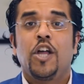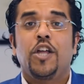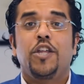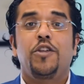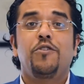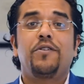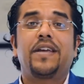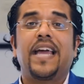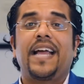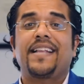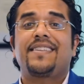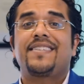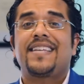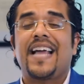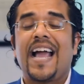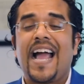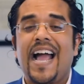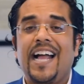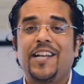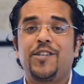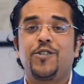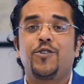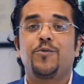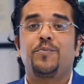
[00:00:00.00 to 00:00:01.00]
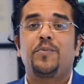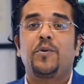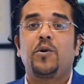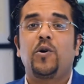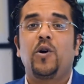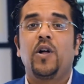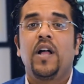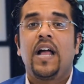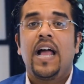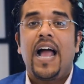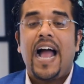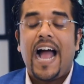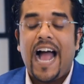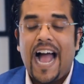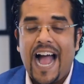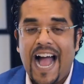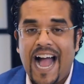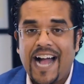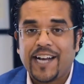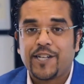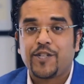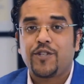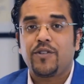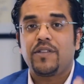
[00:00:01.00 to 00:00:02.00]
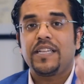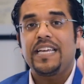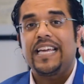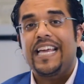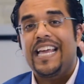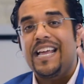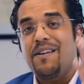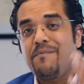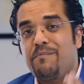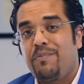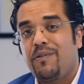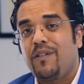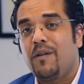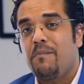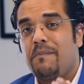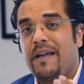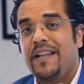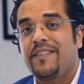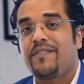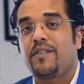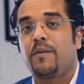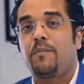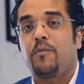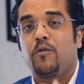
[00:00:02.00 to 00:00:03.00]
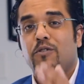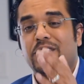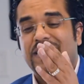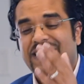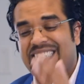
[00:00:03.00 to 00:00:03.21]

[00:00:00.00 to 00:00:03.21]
You get tangible, actually implementable,